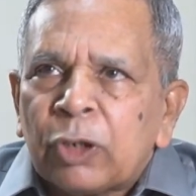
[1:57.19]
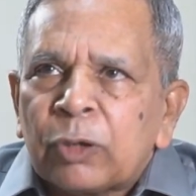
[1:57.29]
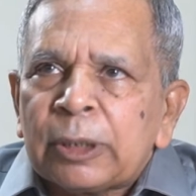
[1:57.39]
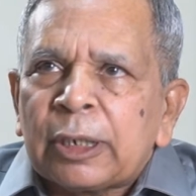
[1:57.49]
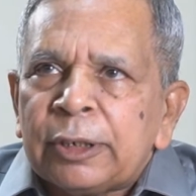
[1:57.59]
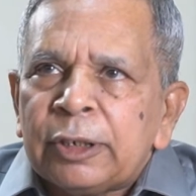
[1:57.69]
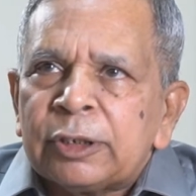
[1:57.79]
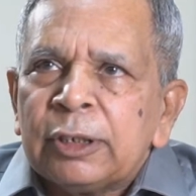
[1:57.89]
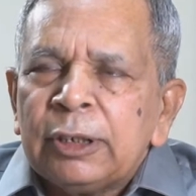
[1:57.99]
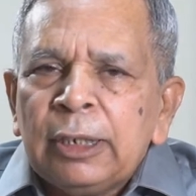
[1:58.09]
normal
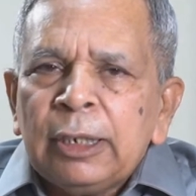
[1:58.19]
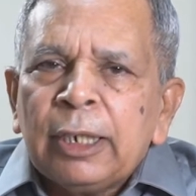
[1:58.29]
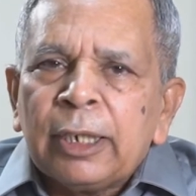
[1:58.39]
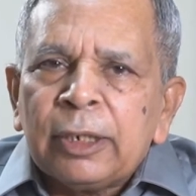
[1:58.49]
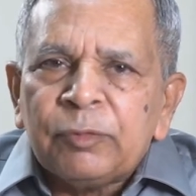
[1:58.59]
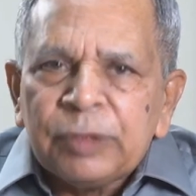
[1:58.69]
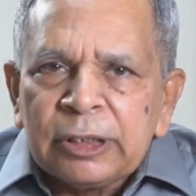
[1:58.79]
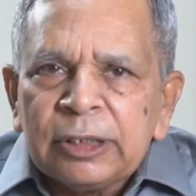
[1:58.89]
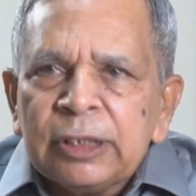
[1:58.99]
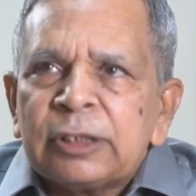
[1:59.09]
condition, and
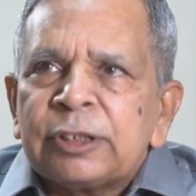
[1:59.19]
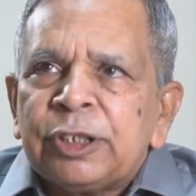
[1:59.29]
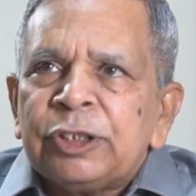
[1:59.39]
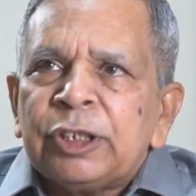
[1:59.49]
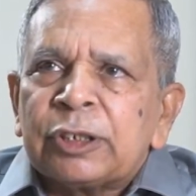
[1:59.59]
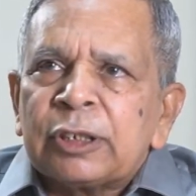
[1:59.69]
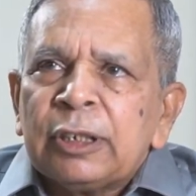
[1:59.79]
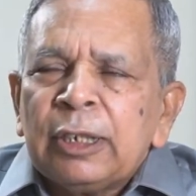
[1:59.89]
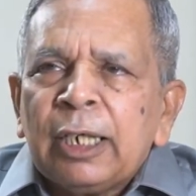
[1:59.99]
with these changes,